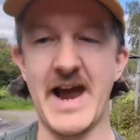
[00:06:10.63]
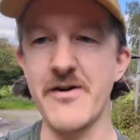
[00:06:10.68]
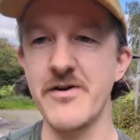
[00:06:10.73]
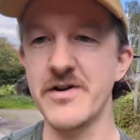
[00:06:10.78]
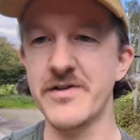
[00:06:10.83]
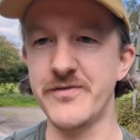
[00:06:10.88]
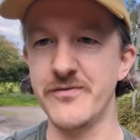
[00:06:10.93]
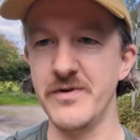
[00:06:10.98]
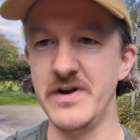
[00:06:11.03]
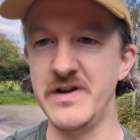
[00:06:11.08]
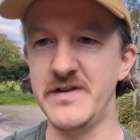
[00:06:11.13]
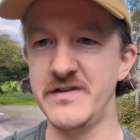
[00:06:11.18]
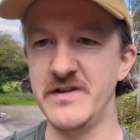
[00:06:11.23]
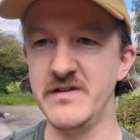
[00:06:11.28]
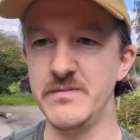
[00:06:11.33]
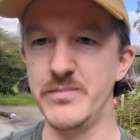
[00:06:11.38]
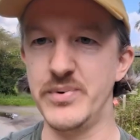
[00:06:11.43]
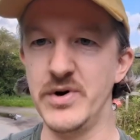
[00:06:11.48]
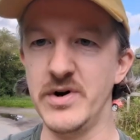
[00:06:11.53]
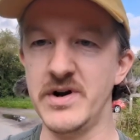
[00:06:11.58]
Gareth
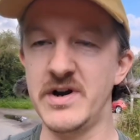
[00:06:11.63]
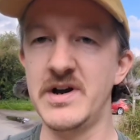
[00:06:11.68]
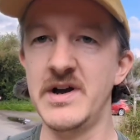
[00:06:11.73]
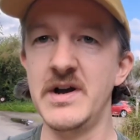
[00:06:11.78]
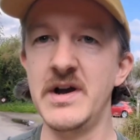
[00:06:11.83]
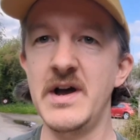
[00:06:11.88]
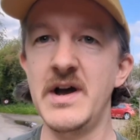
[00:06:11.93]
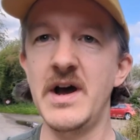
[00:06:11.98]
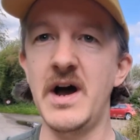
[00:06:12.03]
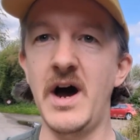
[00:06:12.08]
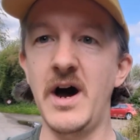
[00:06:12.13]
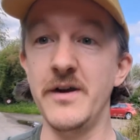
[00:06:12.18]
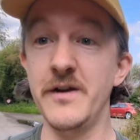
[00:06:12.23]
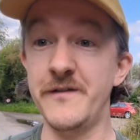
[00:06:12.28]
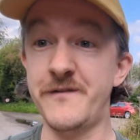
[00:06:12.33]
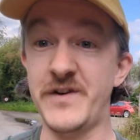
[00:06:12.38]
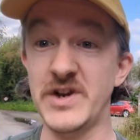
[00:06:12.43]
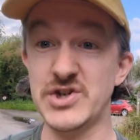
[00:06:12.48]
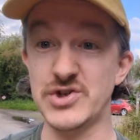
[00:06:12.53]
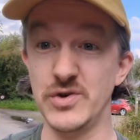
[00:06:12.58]
Rees's book,
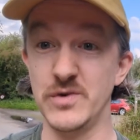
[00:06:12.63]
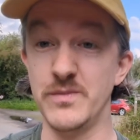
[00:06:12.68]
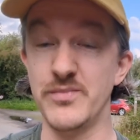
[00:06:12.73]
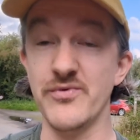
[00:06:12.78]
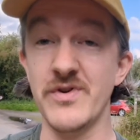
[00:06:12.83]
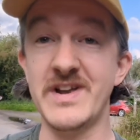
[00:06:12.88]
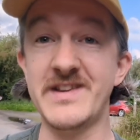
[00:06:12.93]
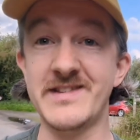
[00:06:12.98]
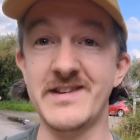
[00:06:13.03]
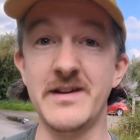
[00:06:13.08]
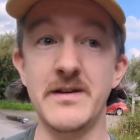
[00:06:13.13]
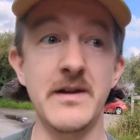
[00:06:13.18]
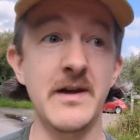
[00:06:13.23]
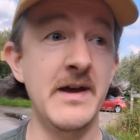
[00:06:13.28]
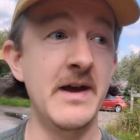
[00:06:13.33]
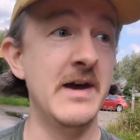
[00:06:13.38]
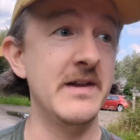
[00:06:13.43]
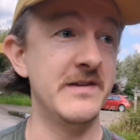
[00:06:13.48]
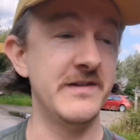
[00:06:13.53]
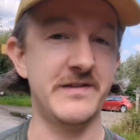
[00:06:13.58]
Unofficial Britain,
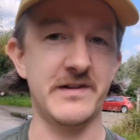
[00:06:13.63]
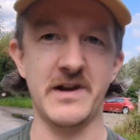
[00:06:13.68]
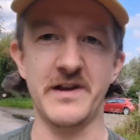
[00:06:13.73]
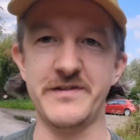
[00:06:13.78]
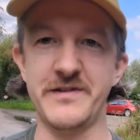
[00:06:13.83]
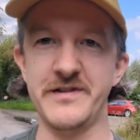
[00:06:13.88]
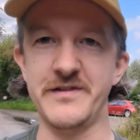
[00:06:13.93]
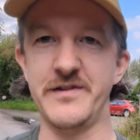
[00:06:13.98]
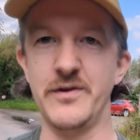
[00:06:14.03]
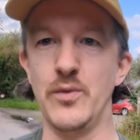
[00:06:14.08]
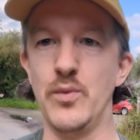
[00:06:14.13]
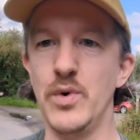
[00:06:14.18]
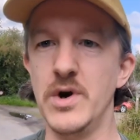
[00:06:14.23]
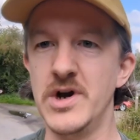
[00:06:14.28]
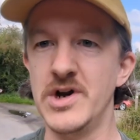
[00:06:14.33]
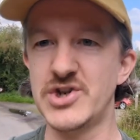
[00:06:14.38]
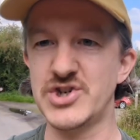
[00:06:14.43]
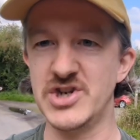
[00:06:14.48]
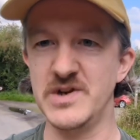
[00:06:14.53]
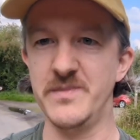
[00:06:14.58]
discusses the
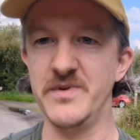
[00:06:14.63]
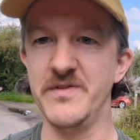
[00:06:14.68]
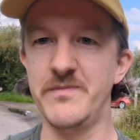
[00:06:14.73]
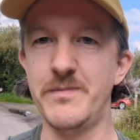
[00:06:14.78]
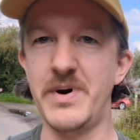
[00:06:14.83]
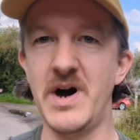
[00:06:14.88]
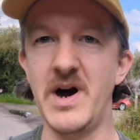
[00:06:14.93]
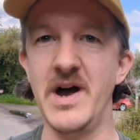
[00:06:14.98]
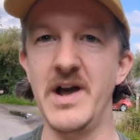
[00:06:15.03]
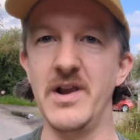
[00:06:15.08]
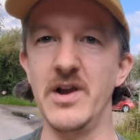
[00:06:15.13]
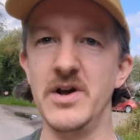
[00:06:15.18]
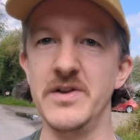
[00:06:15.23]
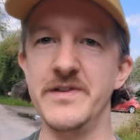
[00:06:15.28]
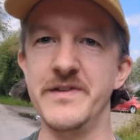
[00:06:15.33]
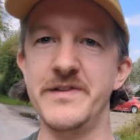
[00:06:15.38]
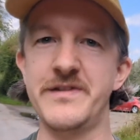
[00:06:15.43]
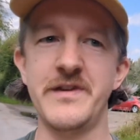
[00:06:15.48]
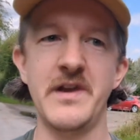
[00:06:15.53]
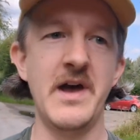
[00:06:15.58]
worship of
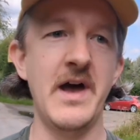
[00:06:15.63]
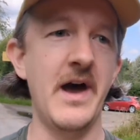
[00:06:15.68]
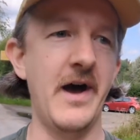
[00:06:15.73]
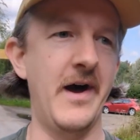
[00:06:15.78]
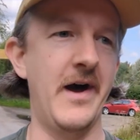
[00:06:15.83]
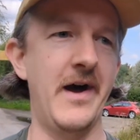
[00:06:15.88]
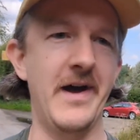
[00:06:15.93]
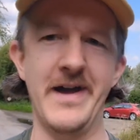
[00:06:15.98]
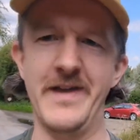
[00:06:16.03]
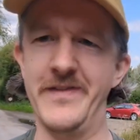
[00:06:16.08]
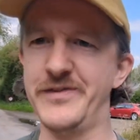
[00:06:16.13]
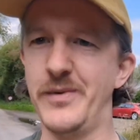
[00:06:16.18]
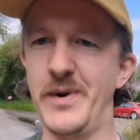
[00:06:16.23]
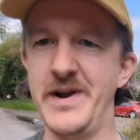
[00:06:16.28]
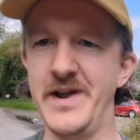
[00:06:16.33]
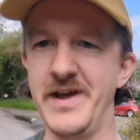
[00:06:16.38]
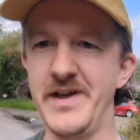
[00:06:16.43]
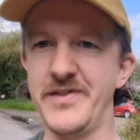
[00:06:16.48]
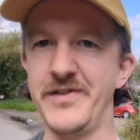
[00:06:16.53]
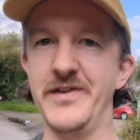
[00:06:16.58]
pylons in
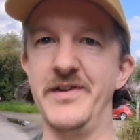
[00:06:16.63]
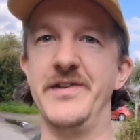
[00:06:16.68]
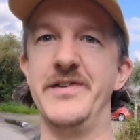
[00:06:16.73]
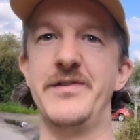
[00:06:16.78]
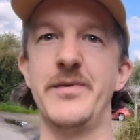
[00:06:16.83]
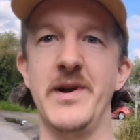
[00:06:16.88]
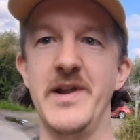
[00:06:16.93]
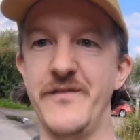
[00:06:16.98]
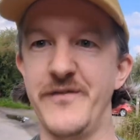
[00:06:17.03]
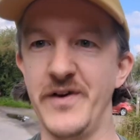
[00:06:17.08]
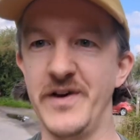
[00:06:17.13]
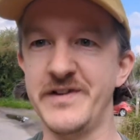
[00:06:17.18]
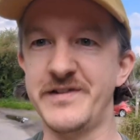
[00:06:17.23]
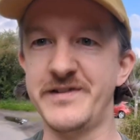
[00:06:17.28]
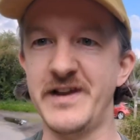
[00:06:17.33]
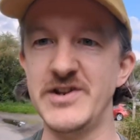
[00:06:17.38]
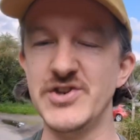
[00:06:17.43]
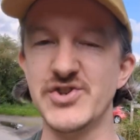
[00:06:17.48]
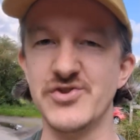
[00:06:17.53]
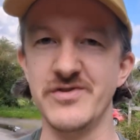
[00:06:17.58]
20th and 21st
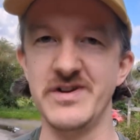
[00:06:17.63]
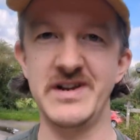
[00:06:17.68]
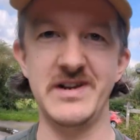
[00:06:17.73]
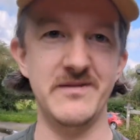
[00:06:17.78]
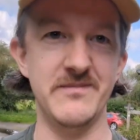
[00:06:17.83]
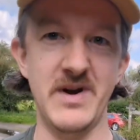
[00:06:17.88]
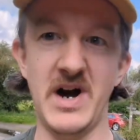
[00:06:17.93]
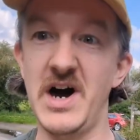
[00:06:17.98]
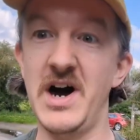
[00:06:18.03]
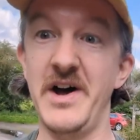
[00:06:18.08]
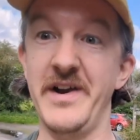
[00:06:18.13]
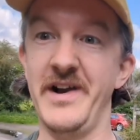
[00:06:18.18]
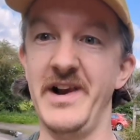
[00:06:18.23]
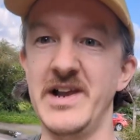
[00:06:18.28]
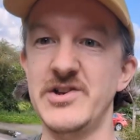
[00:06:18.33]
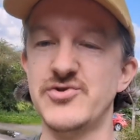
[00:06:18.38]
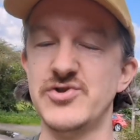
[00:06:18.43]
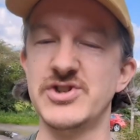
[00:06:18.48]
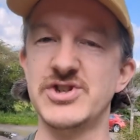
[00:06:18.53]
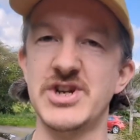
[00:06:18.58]
century art and
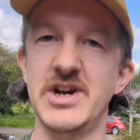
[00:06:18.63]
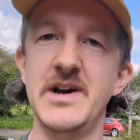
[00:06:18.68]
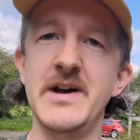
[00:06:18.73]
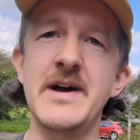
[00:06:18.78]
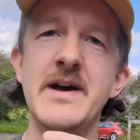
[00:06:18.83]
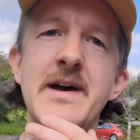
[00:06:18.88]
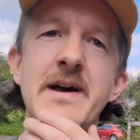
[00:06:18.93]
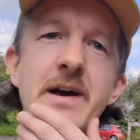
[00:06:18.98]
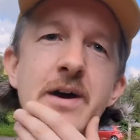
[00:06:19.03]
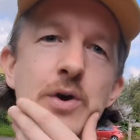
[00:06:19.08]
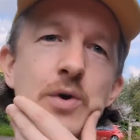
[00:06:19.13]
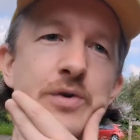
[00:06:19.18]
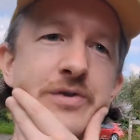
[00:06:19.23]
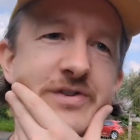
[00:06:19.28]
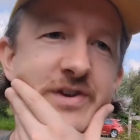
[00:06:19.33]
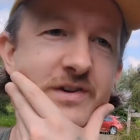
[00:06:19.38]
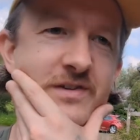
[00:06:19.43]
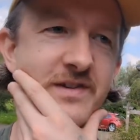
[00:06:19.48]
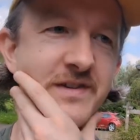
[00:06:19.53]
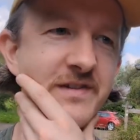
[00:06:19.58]
literature. It
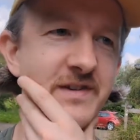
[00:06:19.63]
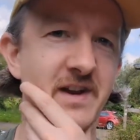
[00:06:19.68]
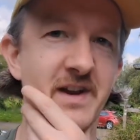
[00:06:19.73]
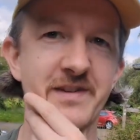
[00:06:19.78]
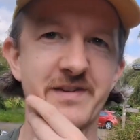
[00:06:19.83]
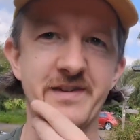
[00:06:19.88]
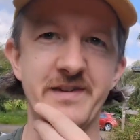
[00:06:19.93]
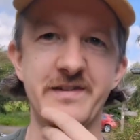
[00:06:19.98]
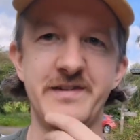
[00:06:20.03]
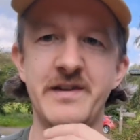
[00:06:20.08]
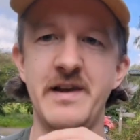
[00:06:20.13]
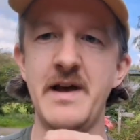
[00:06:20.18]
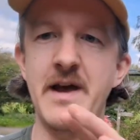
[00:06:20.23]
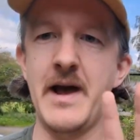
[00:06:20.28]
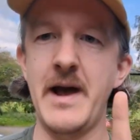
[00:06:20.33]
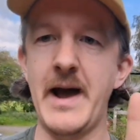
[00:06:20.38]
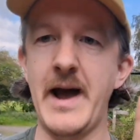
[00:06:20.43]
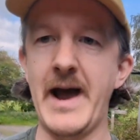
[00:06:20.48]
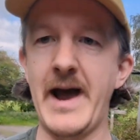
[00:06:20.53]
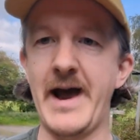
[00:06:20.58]
also discusses
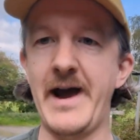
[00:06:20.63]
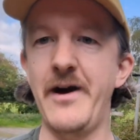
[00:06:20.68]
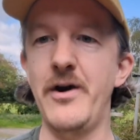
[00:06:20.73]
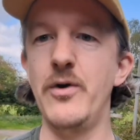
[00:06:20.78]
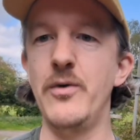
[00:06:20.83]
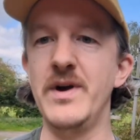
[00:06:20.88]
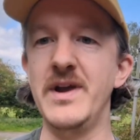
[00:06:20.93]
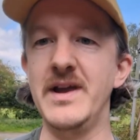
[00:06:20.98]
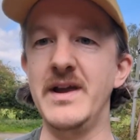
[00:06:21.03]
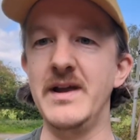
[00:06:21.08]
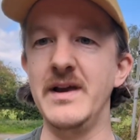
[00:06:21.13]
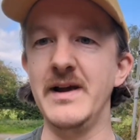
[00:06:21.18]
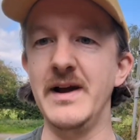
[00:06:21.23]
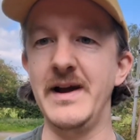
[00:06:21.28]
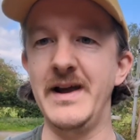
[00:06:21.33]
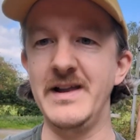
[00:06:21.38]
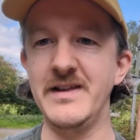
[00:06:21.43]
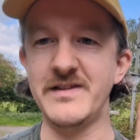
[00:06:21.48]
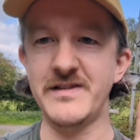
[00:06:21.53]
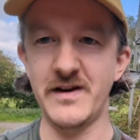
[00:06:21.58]
how we
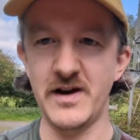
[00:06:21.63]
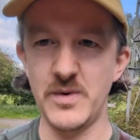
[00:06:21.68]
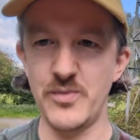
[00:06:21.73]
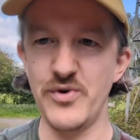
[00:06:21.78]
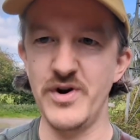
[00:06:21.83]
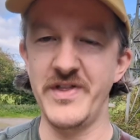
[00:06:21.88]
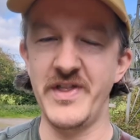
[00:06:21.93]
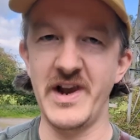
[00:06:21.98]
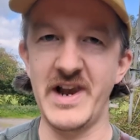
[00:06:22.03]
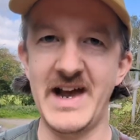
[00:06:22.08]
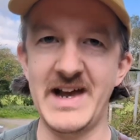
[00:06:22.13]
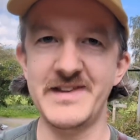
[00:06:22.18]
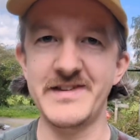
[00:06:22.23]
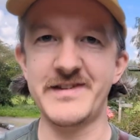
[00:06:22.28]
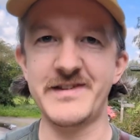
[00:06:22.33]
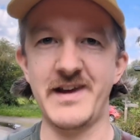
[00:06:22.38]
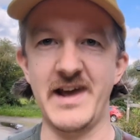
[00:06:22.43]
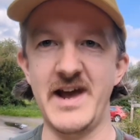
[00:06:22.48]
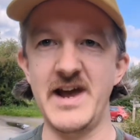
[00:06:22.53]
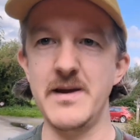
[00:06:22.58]
interpret the
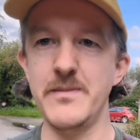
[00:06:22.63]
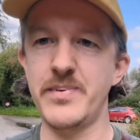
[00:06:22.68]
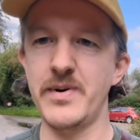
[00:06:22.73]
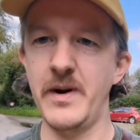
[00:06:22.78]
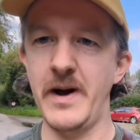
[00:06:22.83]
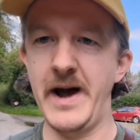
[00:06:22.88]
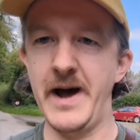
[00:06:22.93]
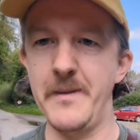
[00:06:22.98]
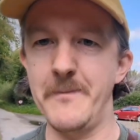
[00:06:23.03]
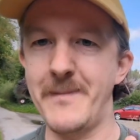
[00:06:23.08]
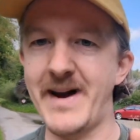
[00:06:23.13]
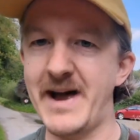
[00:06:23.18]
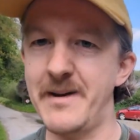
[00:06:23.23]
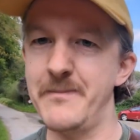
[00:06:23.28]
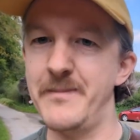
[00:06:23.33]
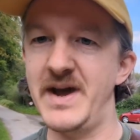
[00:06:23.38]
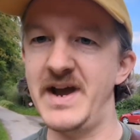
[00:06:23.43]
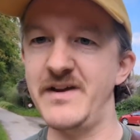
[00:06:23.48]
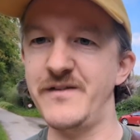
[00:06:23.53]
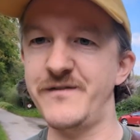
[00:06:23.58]
landscape and
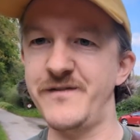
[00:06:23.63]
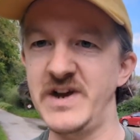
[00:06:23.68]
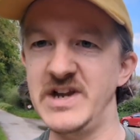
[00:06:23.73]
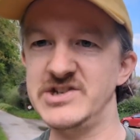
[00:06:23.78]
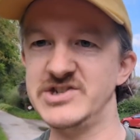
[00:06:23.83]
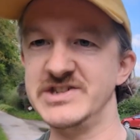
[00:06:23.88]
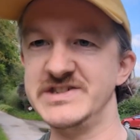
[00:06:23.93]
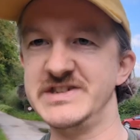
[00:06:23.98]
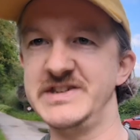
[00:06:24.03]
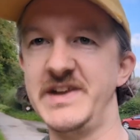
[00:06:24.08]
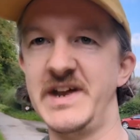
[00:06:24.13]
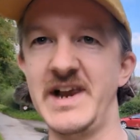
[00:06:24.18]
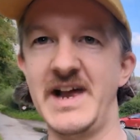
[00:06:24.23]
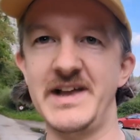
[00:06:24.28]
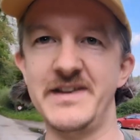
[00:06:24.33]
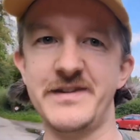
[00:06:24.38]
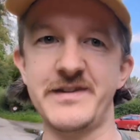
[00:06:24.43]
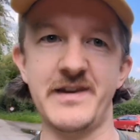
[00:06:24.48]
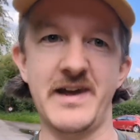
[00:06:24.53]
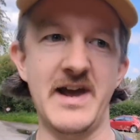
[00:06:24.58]
man-made features in the
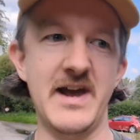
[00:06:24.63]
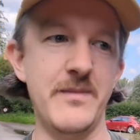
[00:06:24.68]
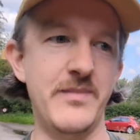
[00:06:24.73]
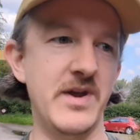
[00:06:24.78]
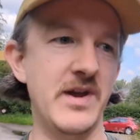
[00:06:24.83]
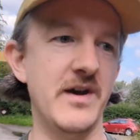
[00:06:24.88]
landscape.